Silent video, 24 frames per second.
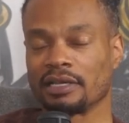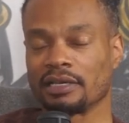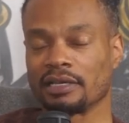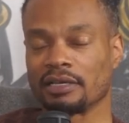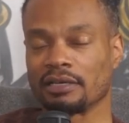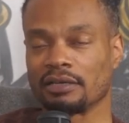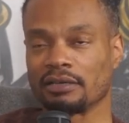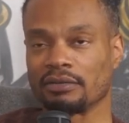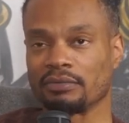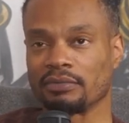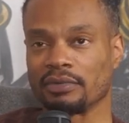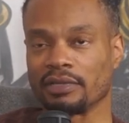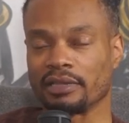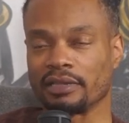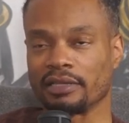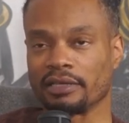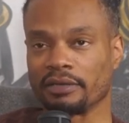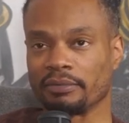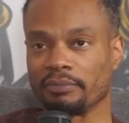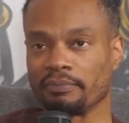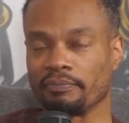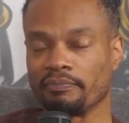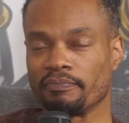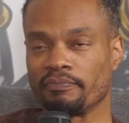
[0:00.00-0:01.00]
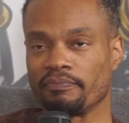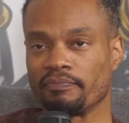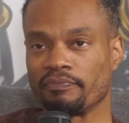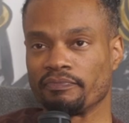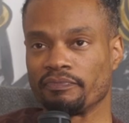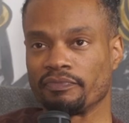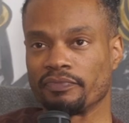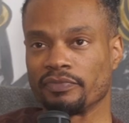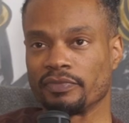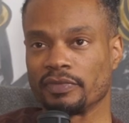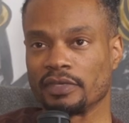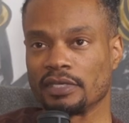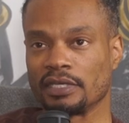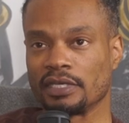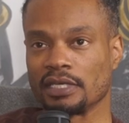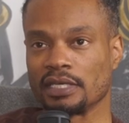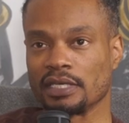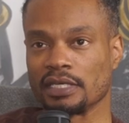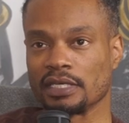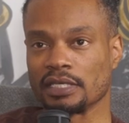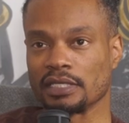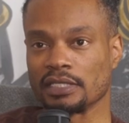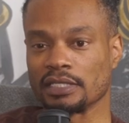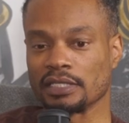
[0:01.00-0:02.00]
uh, with him.
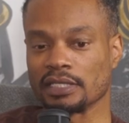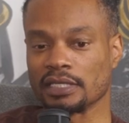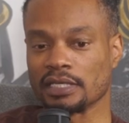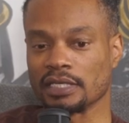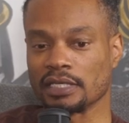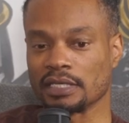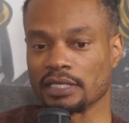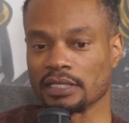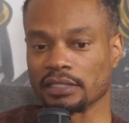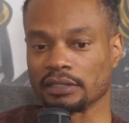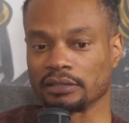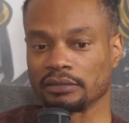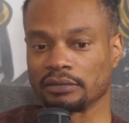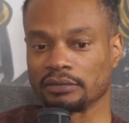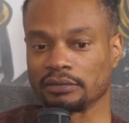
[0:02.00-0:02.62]
And uh,